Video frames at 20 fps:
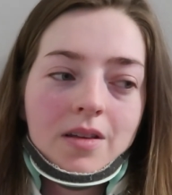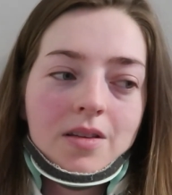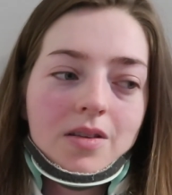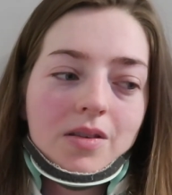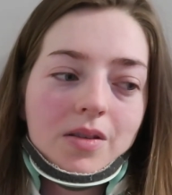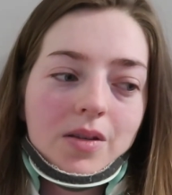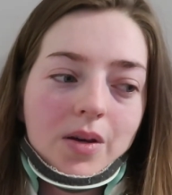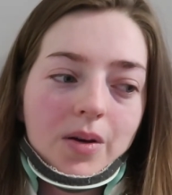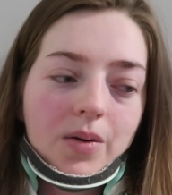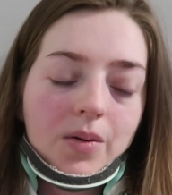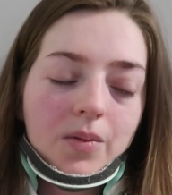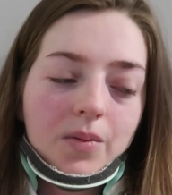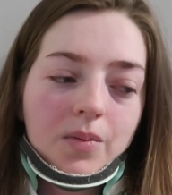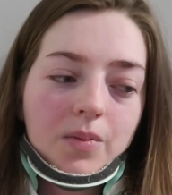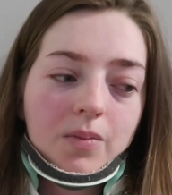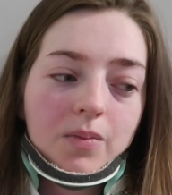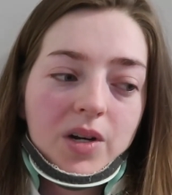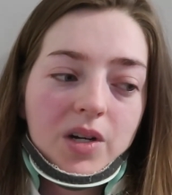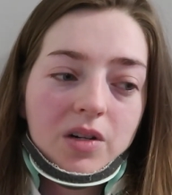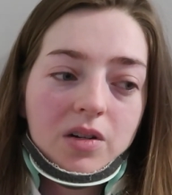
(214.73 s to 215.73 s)
So
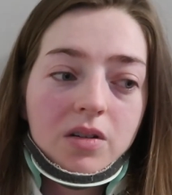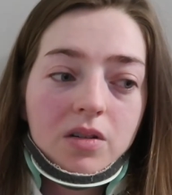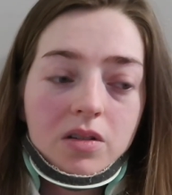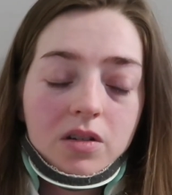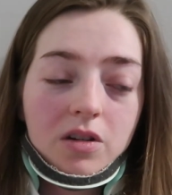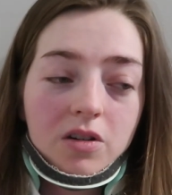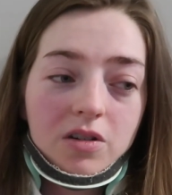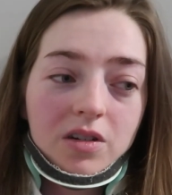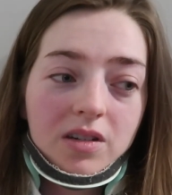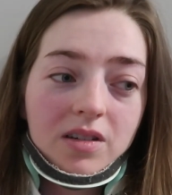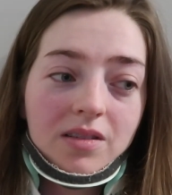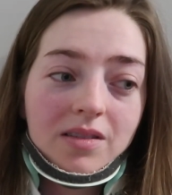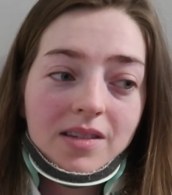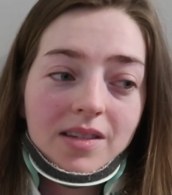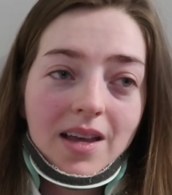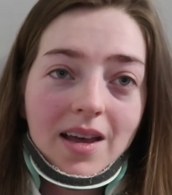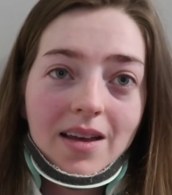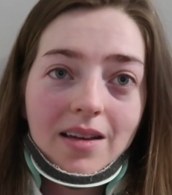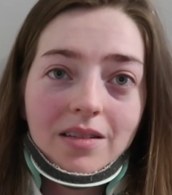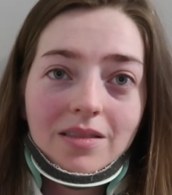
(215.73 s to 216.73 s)
my neurosurgeon
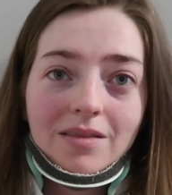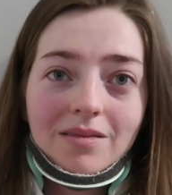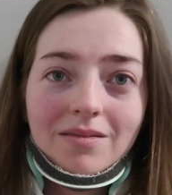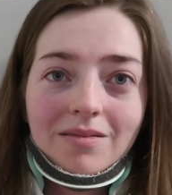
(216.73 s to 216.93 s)
said,